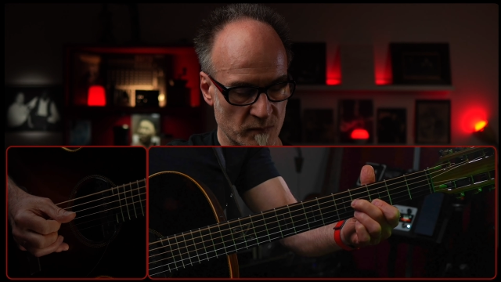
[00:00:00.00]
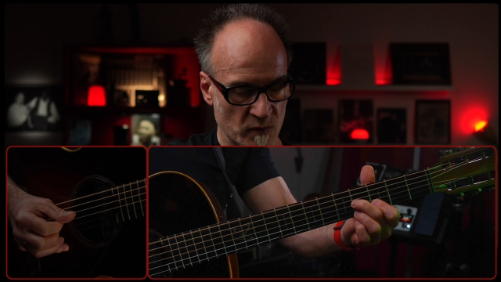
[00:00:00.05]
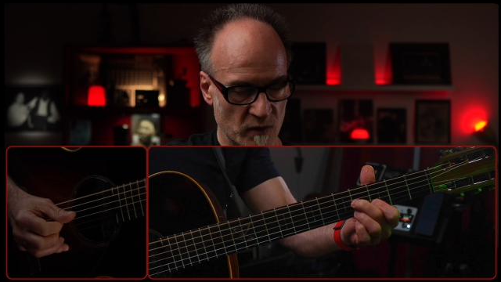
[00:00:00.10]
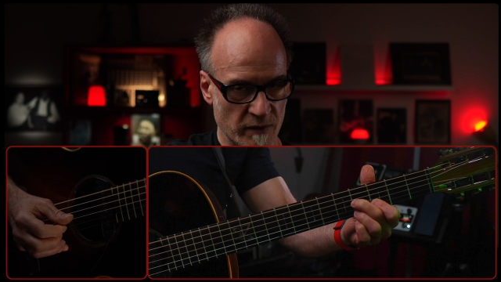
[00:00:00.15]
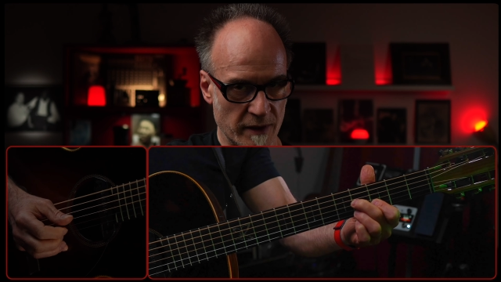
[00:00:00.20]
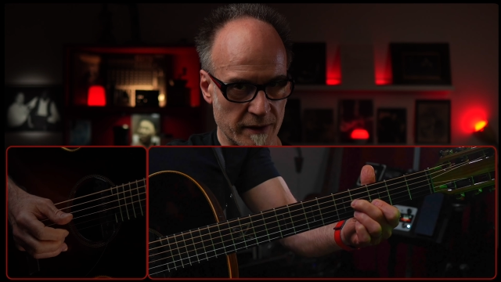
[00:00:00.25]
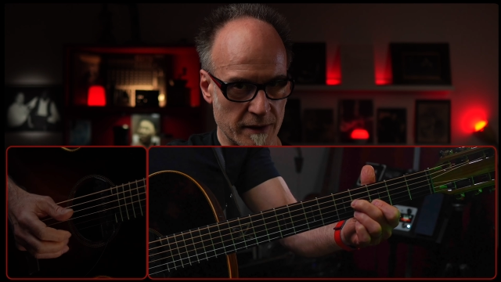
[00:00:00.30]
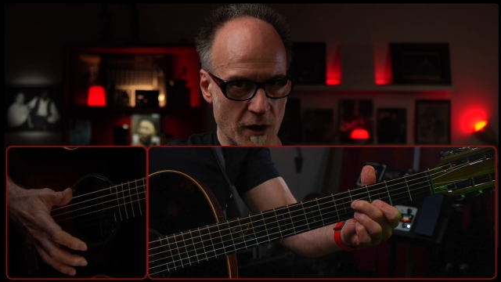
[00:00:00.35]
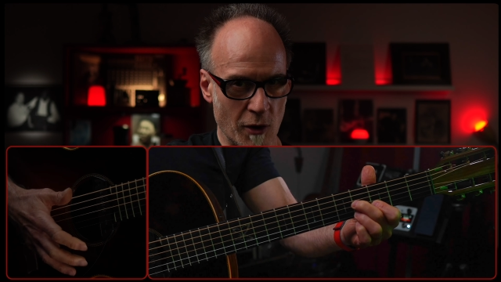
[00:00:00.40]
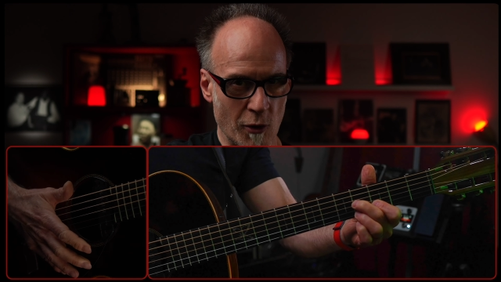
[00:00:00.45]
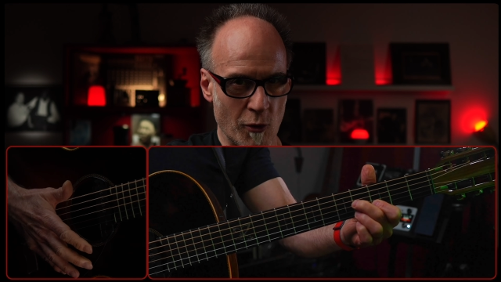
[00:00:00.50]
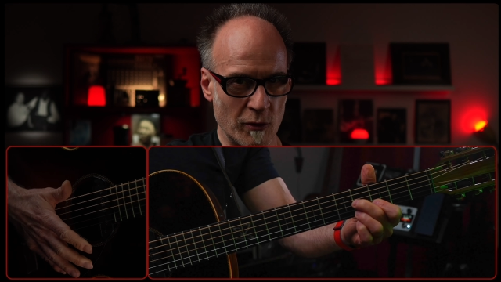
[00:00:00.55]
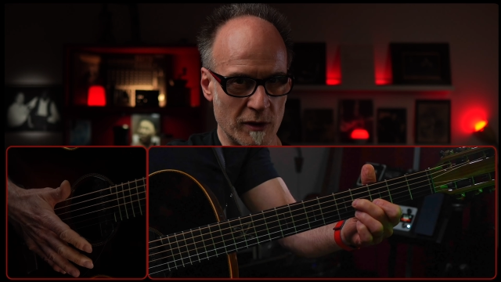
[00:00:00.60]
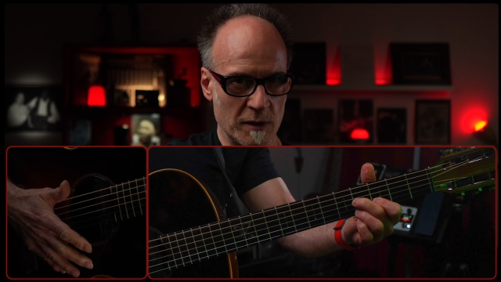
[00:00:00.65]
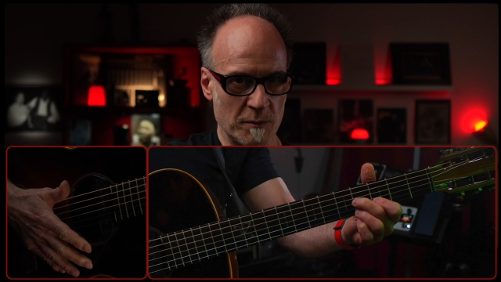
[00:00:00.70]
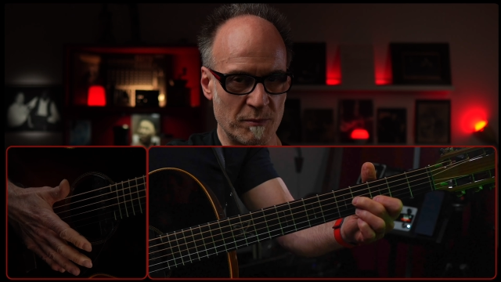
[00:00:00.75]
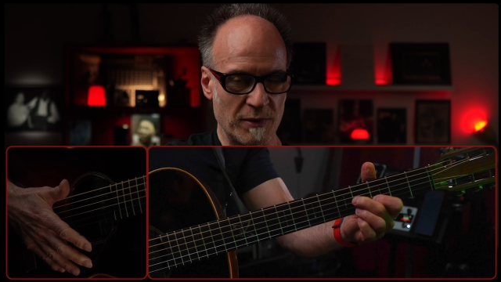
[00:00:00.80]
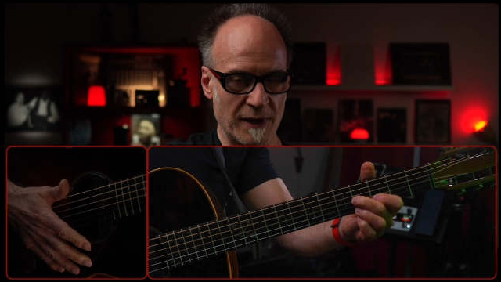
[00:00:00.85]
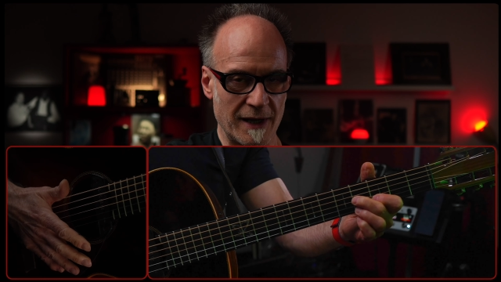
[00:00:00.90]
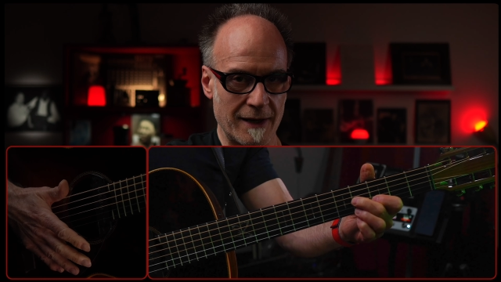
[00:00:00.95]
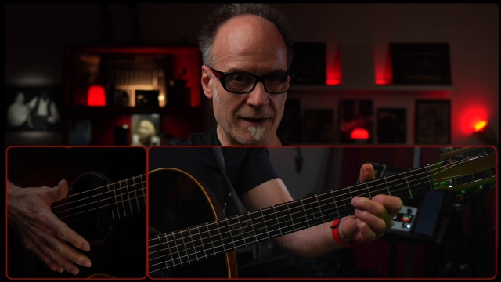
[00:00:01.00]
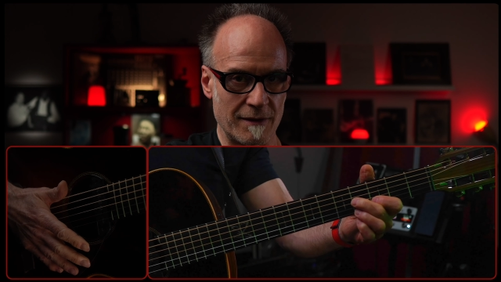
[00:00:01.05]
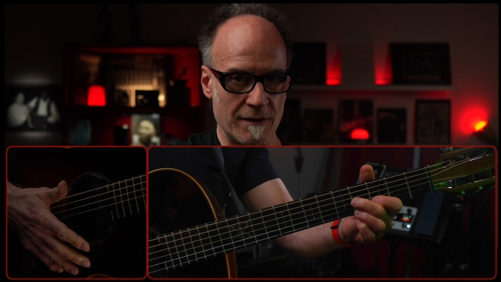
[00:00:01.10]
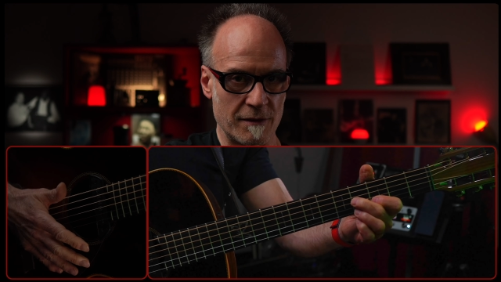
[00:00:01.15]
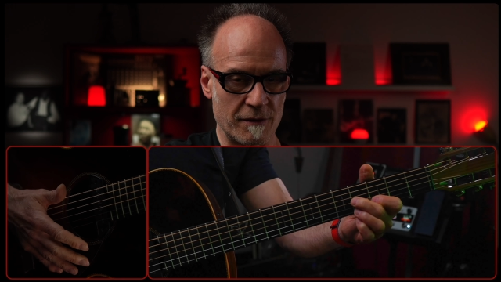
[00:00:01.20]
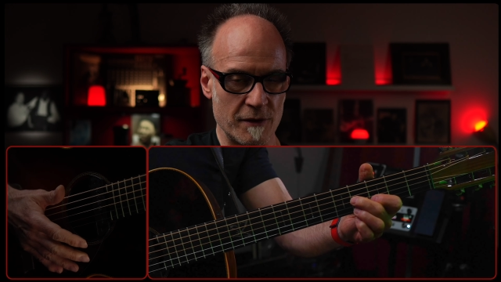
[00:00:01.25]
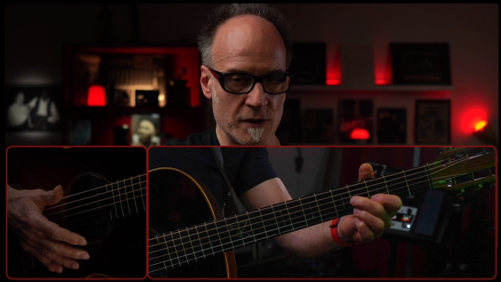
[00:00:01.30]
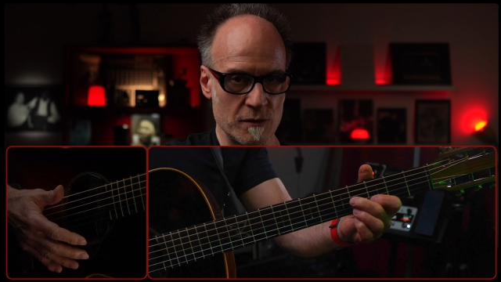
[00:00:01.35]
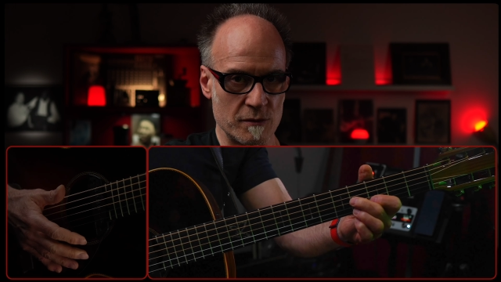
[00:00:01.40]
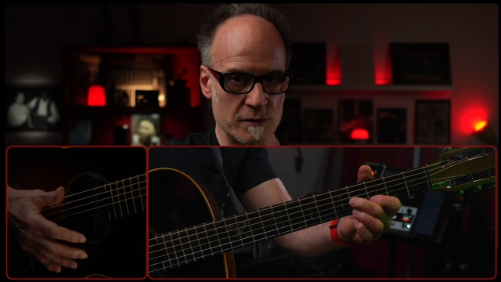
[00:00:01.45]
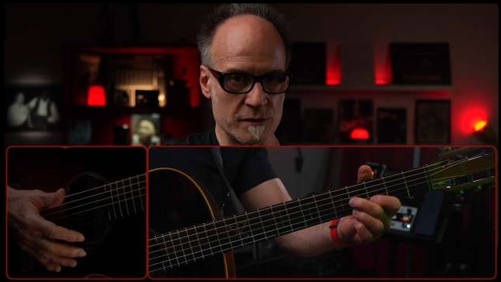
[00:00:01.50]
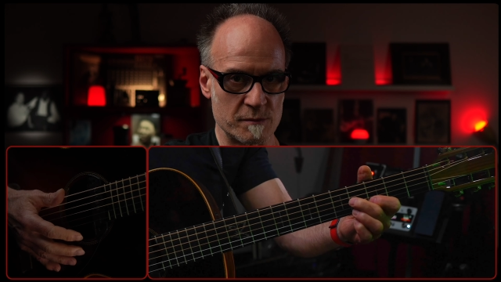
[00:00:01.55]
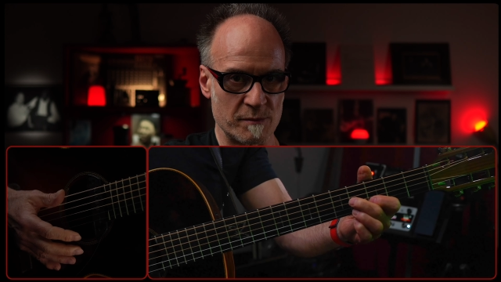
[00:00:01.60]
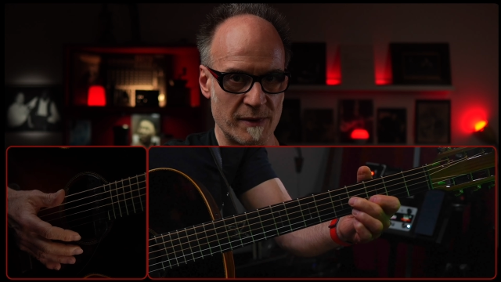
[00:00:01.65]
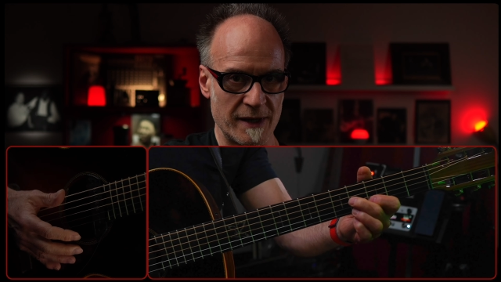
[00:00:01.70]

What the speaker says: if I'd only played those